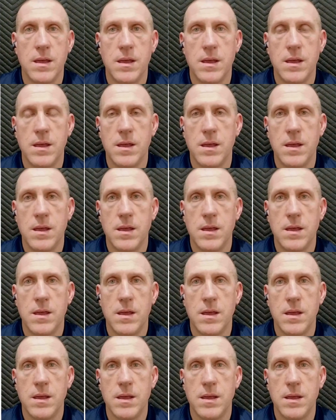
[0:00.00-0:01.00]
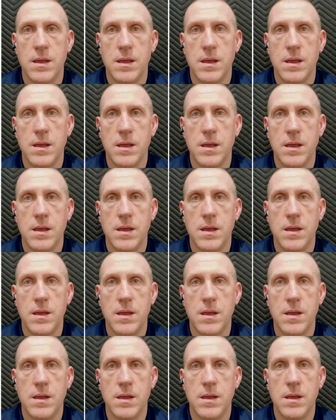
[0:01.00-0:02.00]

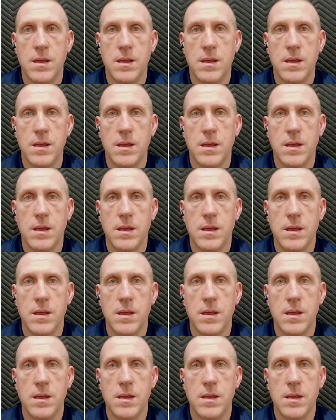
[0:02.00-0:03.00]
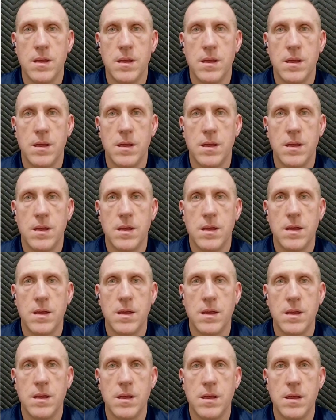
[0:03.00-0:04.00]

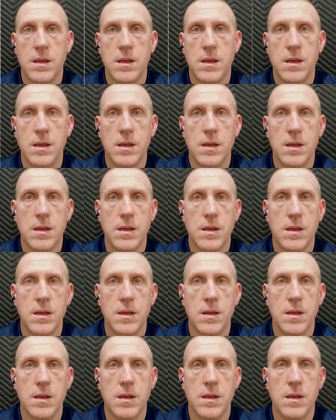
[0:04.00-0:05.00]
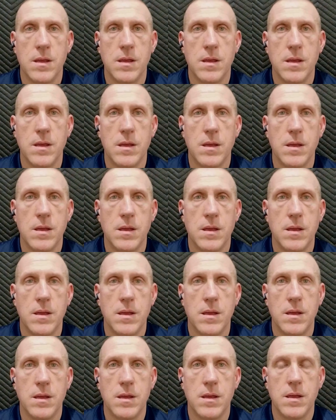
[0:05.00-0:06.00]

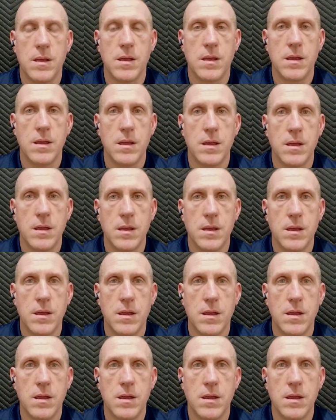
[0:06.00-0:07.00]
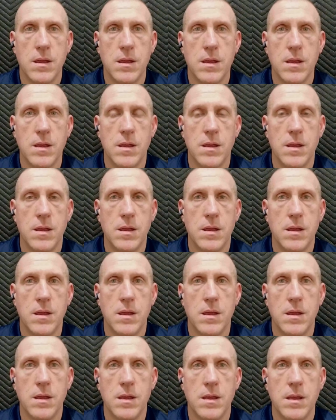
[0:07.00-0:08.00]
(silent)